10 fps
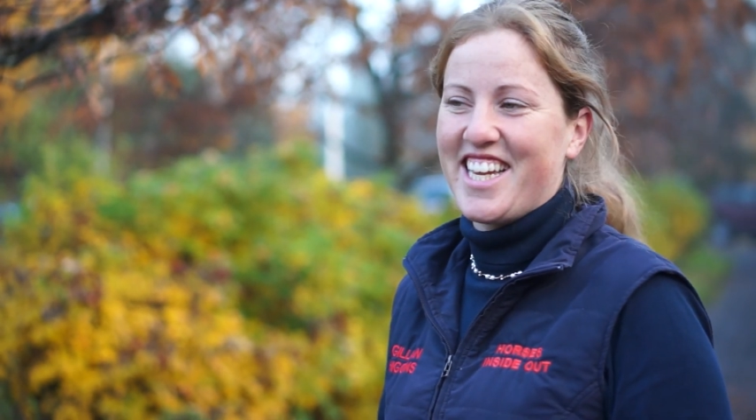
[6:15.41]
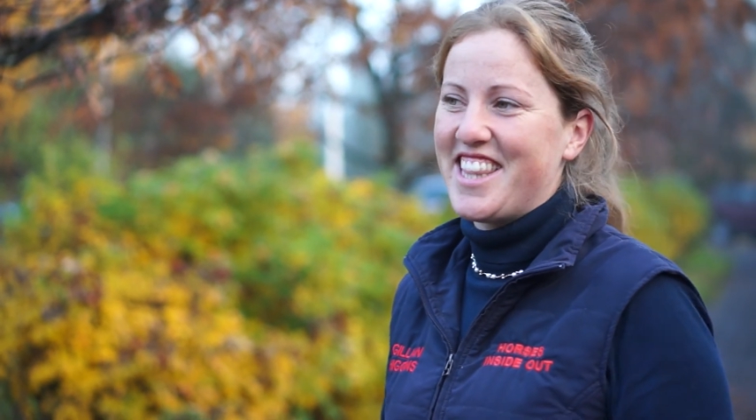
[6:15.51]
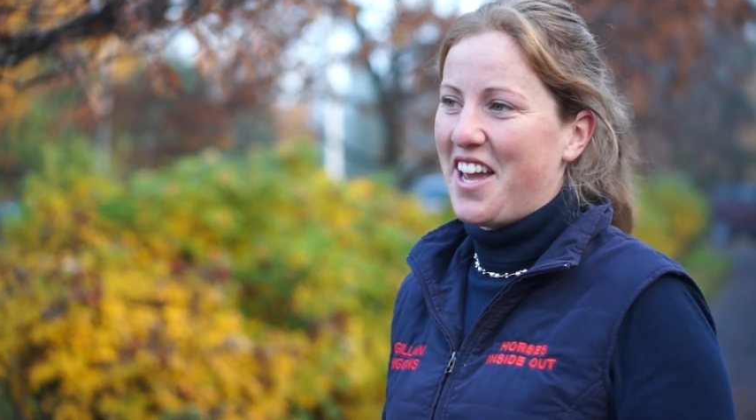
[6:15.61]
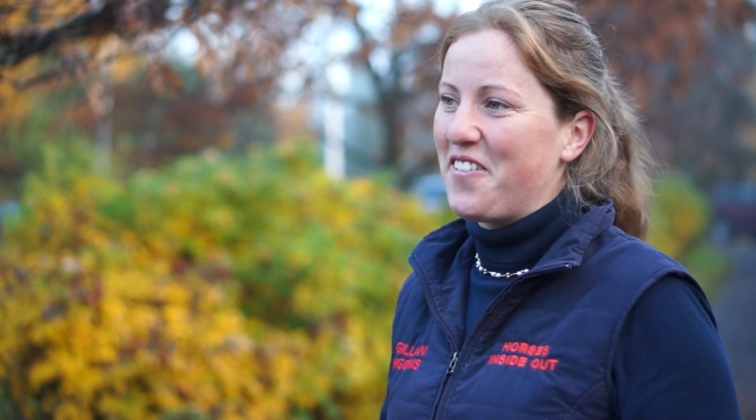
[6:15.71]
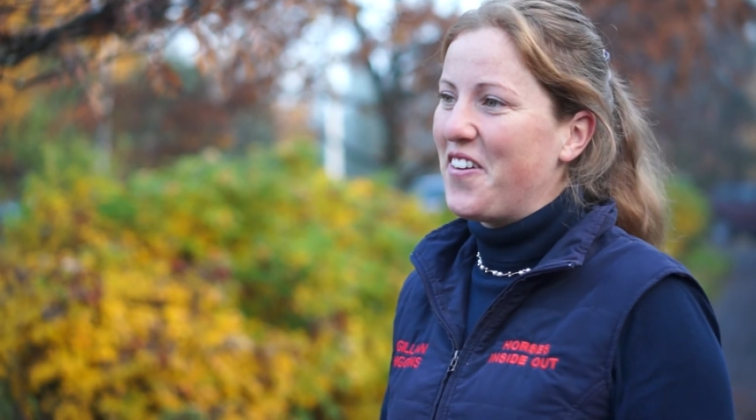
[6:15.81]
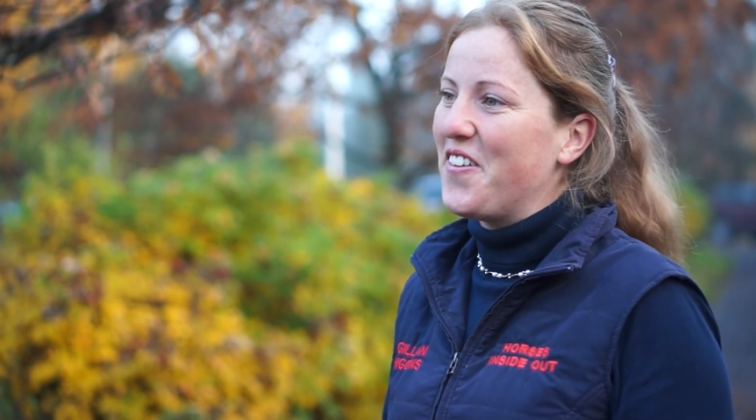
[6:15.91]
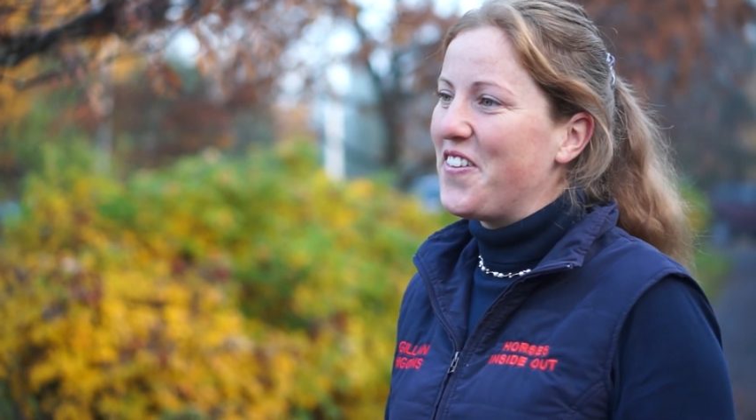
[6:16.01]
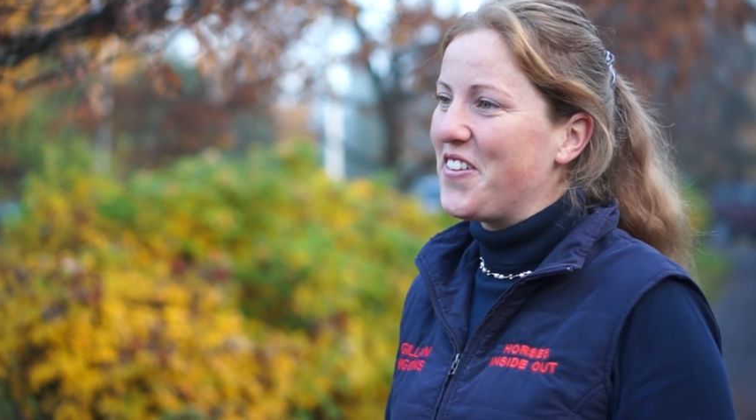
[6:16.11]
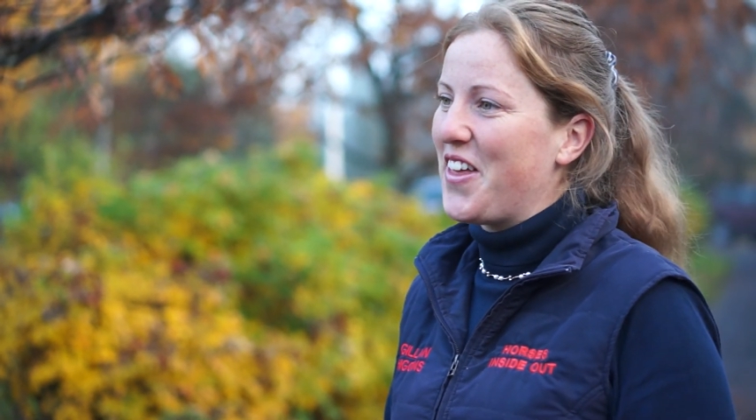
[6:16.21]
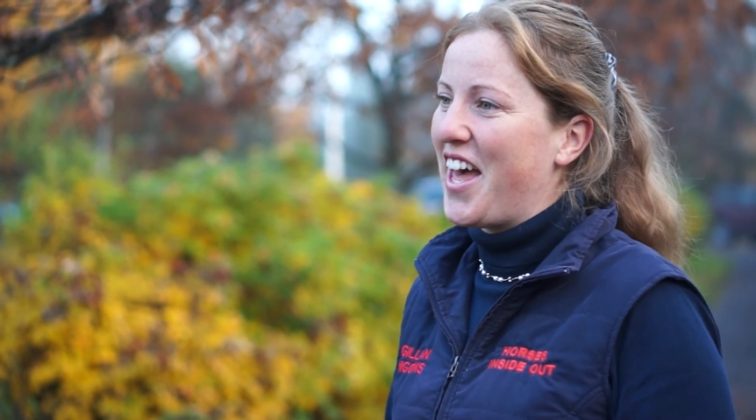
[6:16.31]
and they were
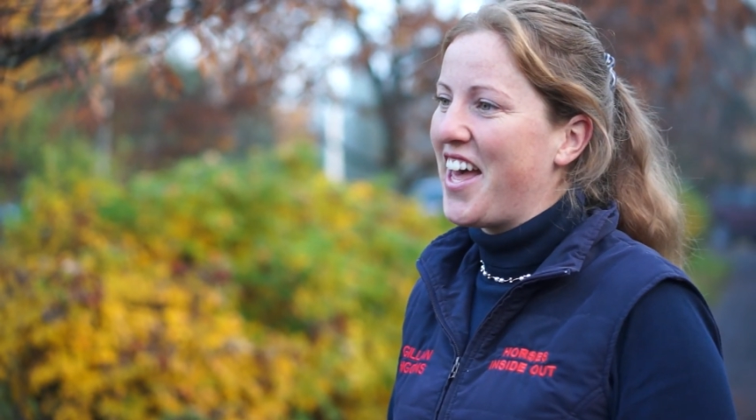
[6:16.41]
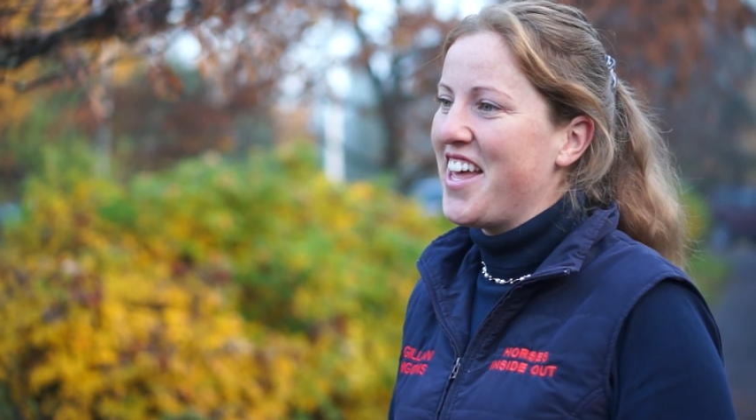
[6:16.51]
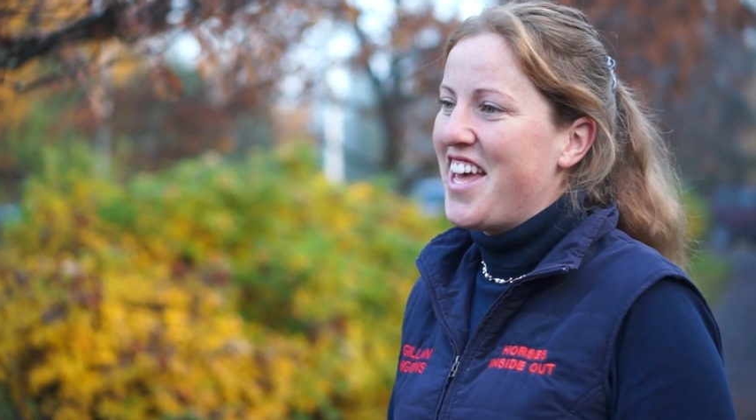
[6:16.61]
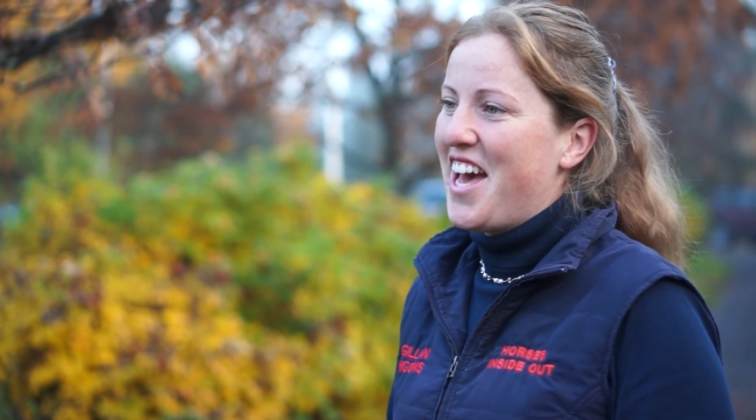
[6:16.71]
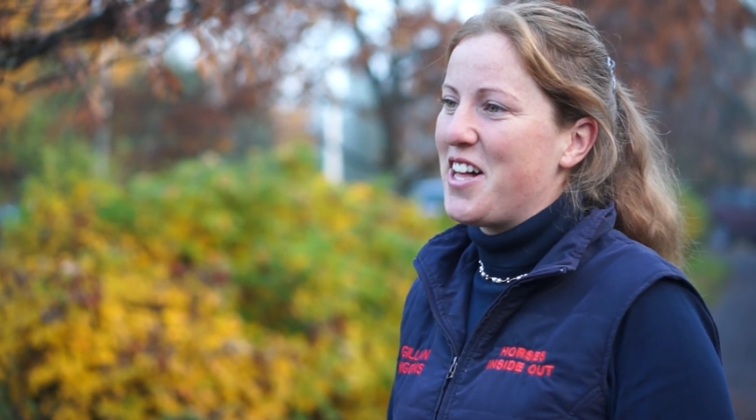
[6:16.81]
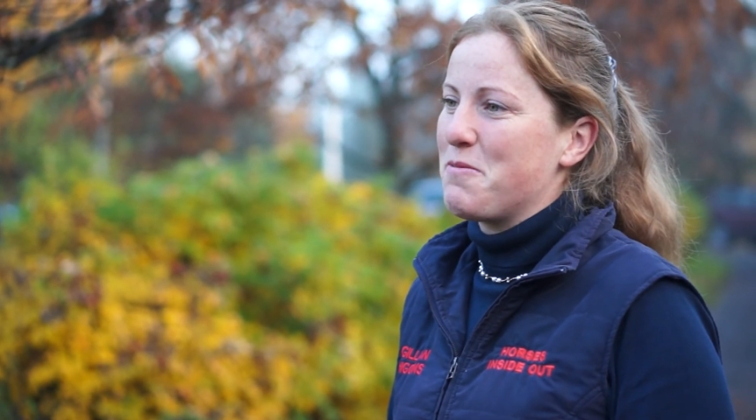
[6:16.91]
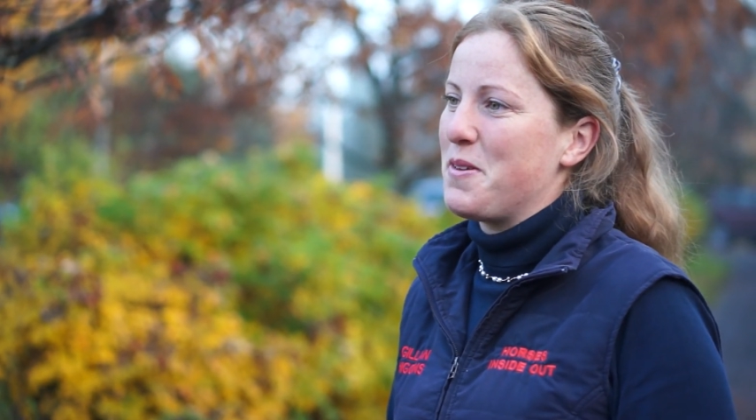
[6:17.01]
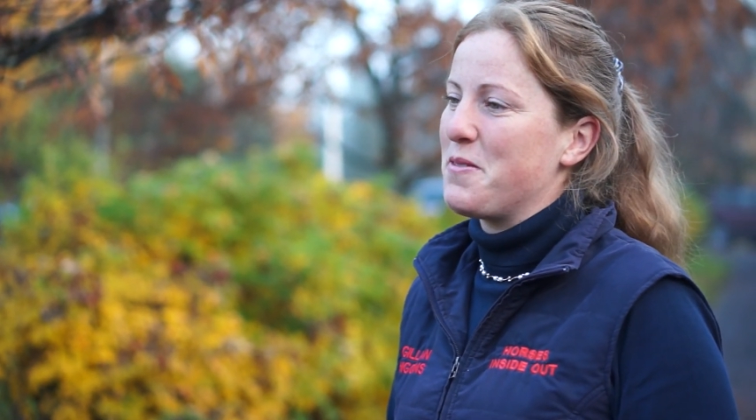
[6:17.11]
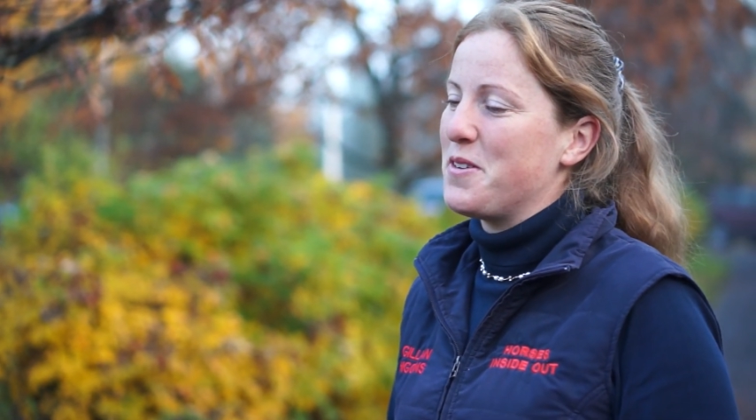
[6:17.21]
all there helping,